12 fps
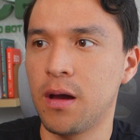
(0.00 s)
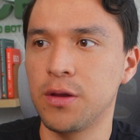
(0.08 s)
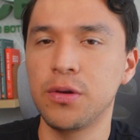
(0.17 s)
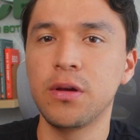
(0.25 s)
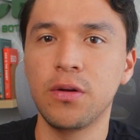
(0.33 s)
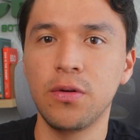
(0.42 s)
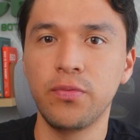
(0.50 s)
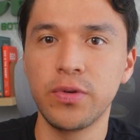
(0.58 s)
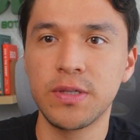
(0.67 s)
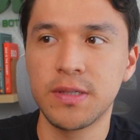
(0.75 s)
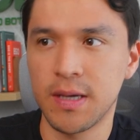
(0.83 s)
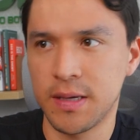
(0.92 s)
You can
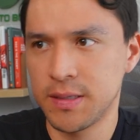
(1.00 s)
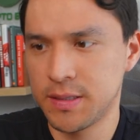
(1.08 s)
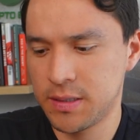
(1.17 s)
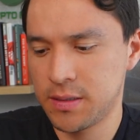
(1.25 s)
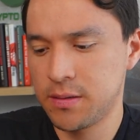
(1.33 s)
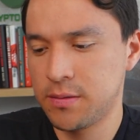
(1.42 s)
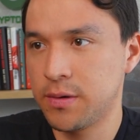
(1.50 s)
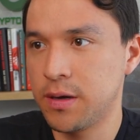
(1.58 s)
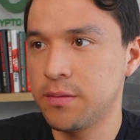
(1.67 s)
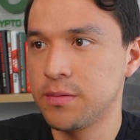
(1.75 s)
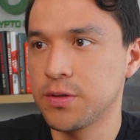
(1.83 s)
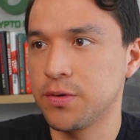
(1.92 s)
always test,
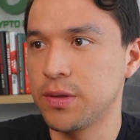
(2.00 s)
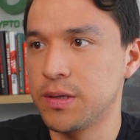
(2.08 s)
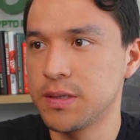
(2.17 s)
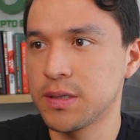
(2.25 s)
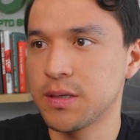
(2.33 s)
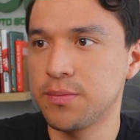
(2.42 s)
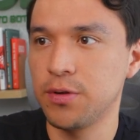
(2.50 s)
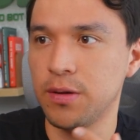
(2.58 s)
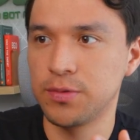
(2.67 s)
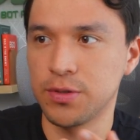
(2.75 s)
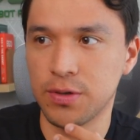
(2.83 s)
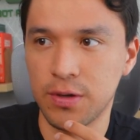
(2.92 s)
right? So in this example,
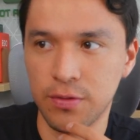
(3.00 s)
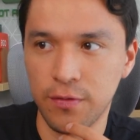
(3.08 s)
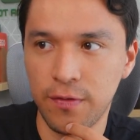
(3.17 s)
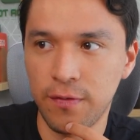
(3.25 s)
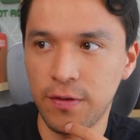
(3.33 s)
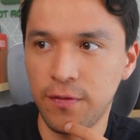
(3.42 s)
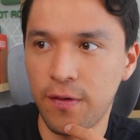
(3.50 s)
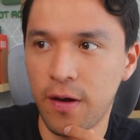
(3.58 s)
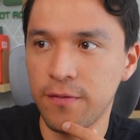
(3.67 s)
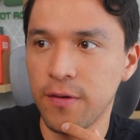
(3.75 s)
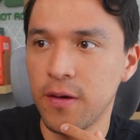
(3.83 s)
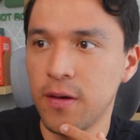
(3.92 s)
I'm just gonna do
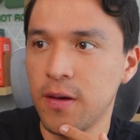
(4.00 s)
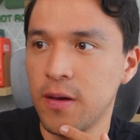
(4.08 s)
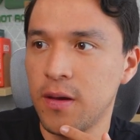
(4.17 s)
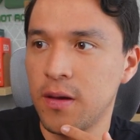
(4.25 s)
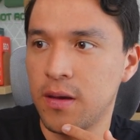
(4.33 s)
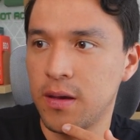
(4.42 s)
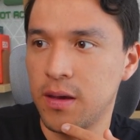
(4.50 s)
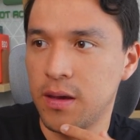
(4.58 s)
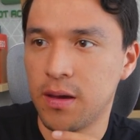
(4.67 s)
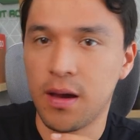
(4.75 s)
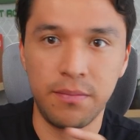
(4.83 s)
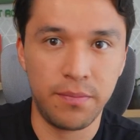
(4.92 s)
55
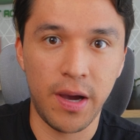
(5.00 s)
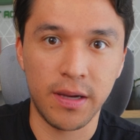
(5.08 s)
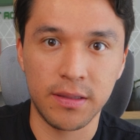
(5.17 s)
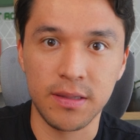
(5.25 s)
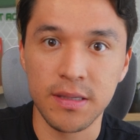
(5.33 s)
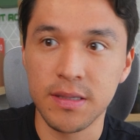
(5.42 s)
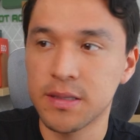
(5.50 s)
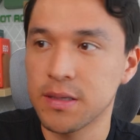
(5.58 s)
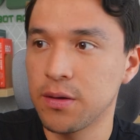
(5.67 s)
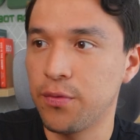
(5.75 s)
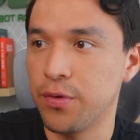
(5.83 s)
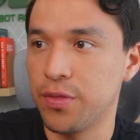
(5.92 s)
and back
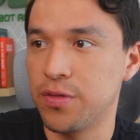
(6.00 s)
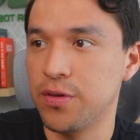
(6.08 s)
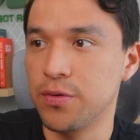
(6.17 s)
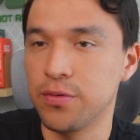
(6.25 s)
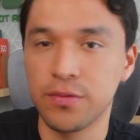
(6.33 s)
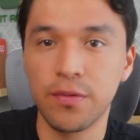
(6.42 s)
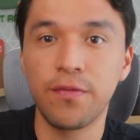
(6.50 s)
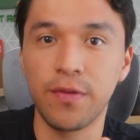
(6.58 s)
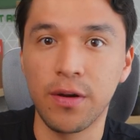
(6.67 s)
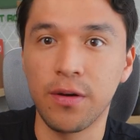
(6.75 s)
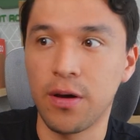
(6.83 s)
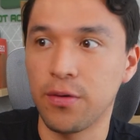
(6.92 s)
test with you,
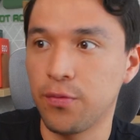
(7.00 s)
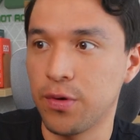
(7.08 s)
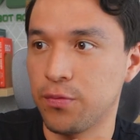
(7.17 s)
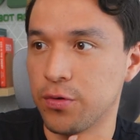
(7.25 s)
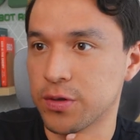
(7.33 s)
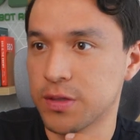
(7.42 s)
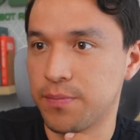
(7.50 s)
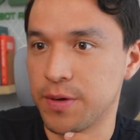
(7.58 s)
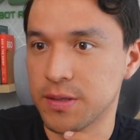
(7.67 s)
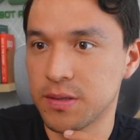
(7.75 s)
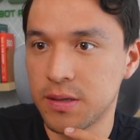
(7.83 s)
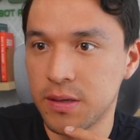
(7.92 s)
figure out what works
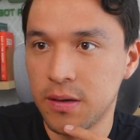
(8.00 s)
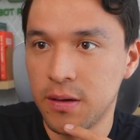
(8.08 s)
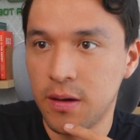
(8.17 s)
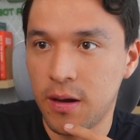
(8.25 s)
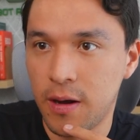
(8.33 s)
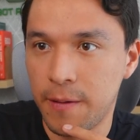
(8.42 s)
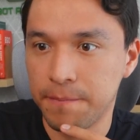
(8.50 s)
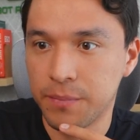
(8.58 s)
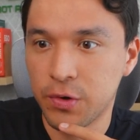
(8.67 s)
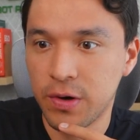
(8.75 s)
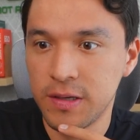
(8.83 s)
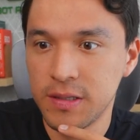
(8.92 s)
best.
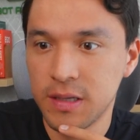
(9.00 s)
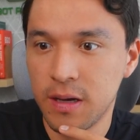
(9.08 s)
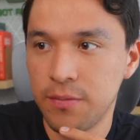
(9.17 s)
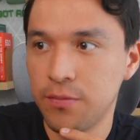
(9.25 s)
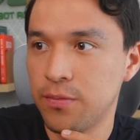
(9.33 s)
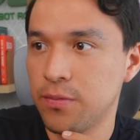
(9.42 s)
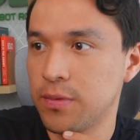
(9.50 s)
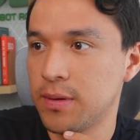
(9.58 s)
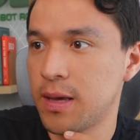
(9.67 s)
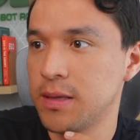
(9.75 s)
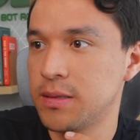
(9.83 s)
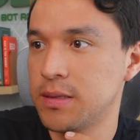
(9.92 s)
Trading time,
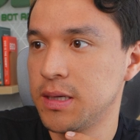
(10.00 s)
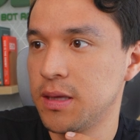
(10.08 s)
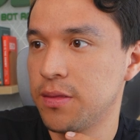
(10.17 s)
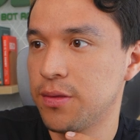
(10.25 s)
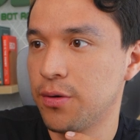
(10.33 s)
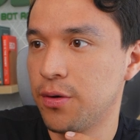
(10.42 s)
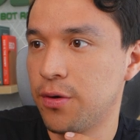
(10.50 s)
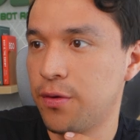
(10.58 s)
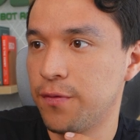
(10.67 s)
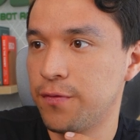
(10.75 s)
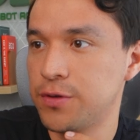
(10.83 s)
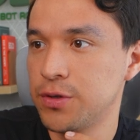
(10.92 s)
19th
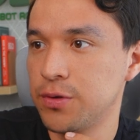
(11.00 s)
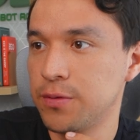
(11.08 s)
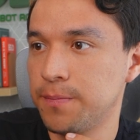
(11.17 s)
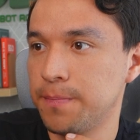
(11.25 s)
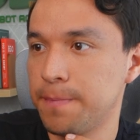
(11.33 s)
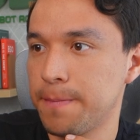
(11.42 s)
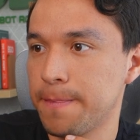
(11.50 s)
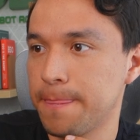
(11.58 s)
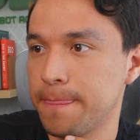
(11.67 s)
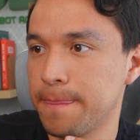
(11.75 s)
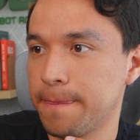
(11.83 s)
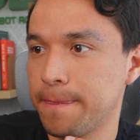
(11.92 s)
of June.
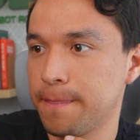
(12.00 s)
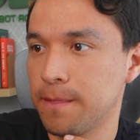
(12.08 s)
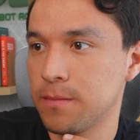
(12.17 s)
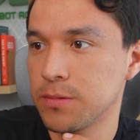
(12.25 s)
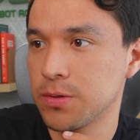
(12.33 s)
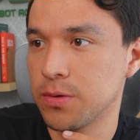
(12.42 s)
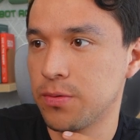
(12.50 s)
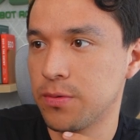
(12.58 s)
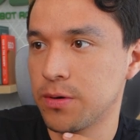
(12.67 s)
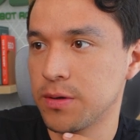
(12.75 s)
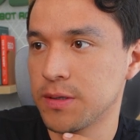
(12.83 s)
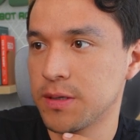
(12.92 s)
So
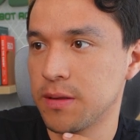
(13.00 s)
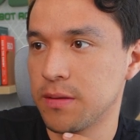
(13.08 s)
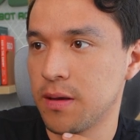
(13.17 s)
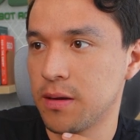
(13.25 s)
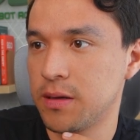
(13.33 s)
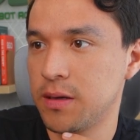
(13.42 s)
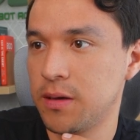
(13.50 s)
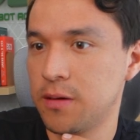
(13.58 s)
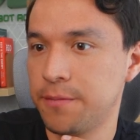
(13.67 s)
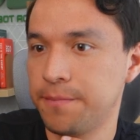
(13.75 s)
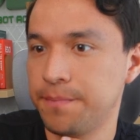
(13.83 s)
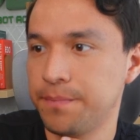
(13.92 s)
we're gonna set that
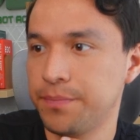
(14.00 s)
here.